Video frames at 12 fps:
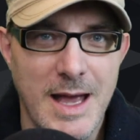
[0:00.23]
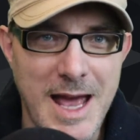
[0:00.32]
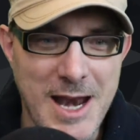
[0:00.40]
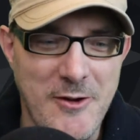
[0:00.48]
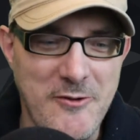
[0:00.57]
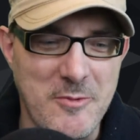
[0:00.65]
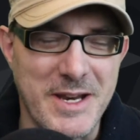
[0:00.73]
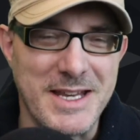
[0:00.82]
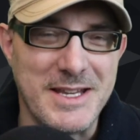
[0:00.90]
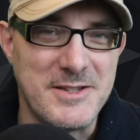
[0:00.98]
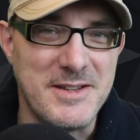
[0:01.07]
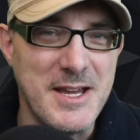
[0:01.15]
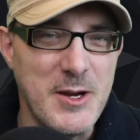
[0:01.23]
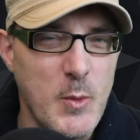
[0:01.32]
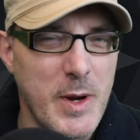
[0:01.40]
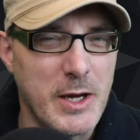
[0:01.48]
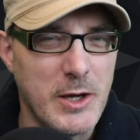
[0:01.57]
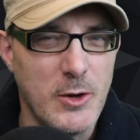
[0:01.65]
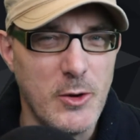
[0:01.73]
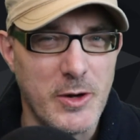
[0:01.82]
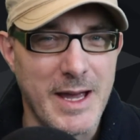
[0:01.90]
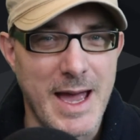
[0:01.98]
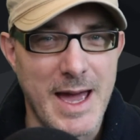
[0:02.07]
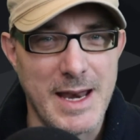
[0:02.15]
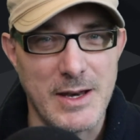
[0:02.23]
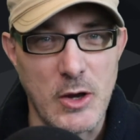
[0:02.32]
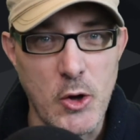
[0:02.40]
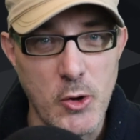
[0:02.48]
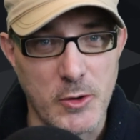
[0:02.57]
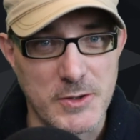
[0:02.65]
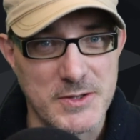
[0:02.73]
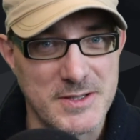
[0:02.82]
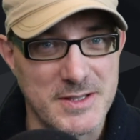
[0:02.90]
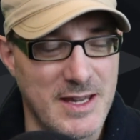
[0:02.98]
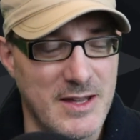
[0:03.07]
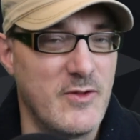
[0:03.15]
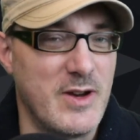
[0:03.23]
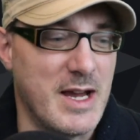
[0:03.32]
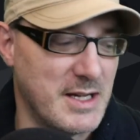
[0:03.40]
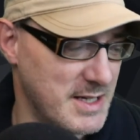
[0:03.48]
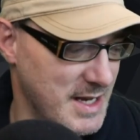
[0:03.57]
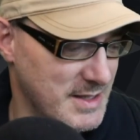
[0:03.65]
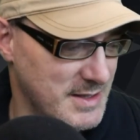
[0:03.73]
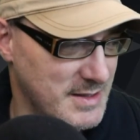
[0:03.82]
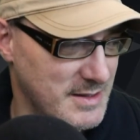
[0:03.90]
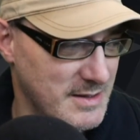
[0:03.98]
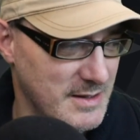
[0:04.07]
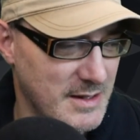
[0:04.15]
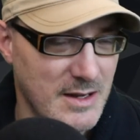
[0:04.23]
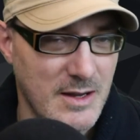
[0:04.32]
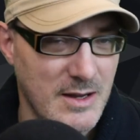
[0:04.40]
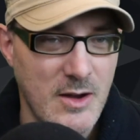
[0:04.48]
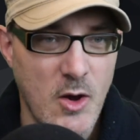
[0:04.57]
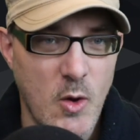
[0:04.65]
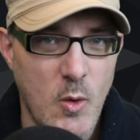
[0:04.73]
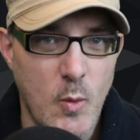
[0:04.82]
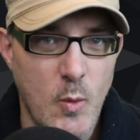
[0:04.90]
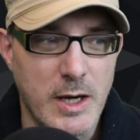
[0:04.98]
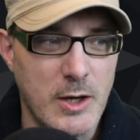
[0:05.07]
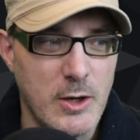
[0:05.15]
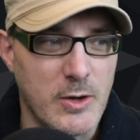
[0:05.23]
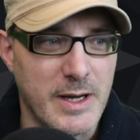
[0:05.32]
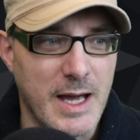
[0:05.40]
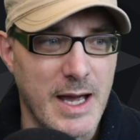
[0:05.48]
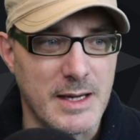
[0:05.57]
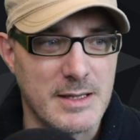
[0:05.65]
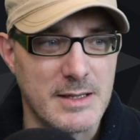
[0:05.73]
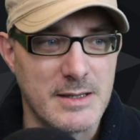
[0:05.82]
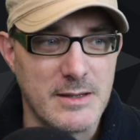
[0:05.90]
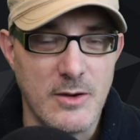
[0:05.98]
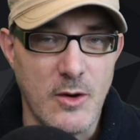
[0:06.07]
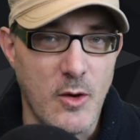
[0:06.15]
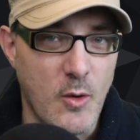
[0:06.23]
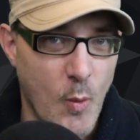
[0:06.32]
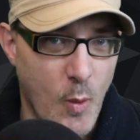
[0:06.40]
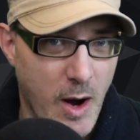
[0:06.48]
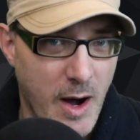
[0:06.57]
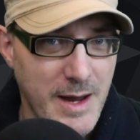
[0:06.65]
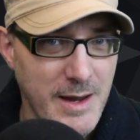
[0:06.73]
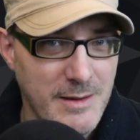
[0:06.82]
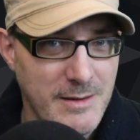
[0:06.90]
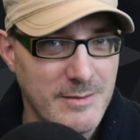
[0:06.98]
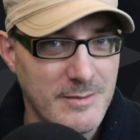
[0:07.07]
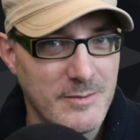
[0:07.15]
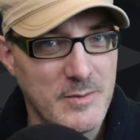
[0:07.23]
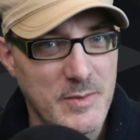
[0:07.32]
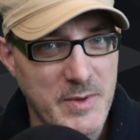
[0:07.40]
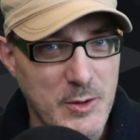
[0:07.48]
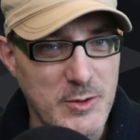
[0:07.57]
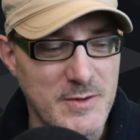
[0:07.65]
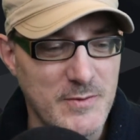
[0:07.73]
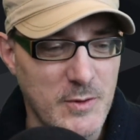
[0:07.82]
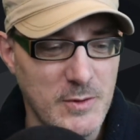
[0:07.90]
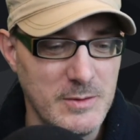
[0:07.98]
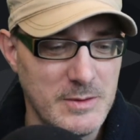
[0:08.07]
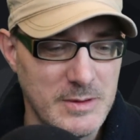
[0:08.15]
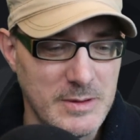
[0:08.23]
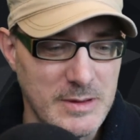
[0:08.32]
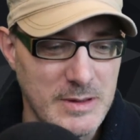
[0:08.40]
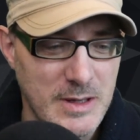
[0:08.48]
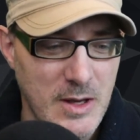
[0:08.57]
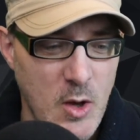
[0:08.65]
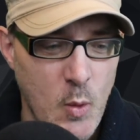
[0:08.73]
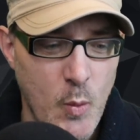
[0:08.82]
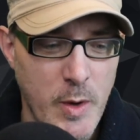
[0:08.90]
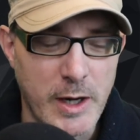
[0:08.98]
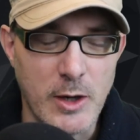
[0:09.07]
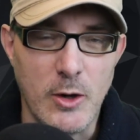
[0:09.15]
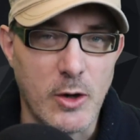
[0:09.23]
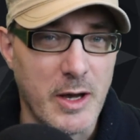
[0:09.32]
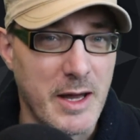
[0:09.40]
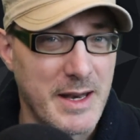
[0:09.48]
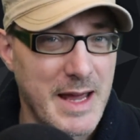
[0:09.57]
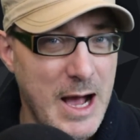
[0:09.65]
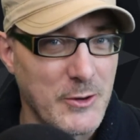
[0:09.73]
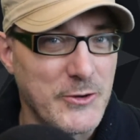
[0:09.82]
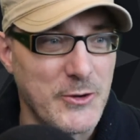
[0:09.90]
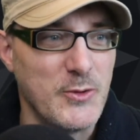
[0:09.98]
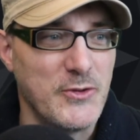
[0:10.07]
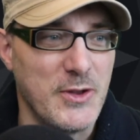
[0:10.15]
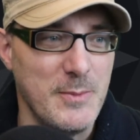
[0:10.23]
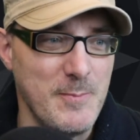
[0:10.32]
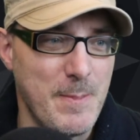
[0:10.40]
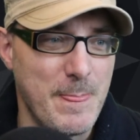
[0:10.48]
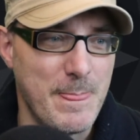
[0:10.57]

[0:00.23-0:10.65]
Hello everybody, today we're going to look at hooks in React.js. We're going to look at why they're useful, we're going to look at how to use them,